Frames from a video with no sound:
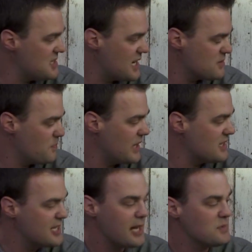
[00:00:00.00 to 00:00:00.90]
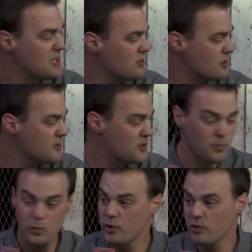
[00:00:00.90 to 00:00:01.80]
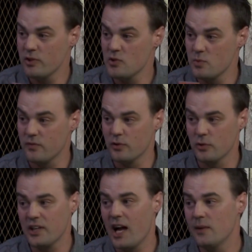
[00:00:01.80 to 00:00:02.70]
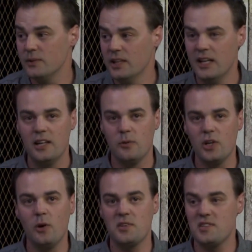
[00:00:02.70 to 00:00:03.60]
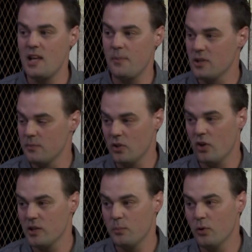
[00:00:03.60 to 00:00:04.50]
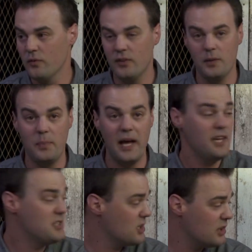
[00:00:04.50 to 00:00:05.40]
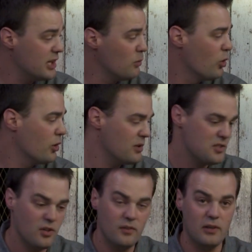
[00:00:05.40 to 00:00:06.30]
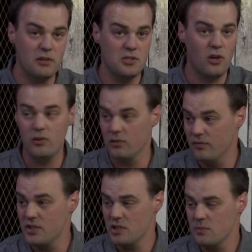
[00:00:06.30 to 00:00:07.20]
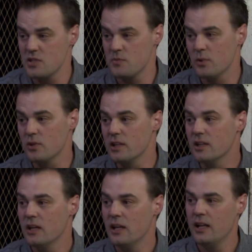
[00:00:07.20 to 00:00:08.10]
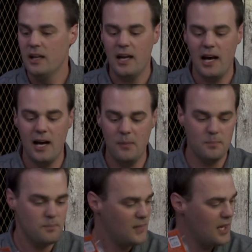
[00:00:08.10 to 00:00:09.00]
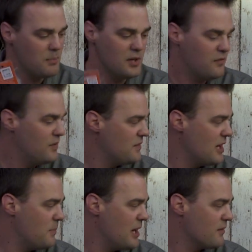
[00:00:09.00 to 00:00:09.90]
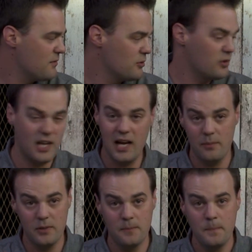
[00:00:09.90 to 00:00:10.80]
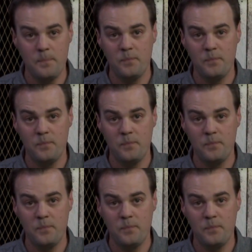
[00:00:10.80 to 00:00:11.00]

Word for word: This hasn't been tapped mm. into. Spooling reels with fluorocarbon. We know what snapper can be like in Port Phillip Bay. It's yeah. clear water, it's not yep. very tidal, and fish can be spooky. Um, a bit of 15 pound fluorocarbon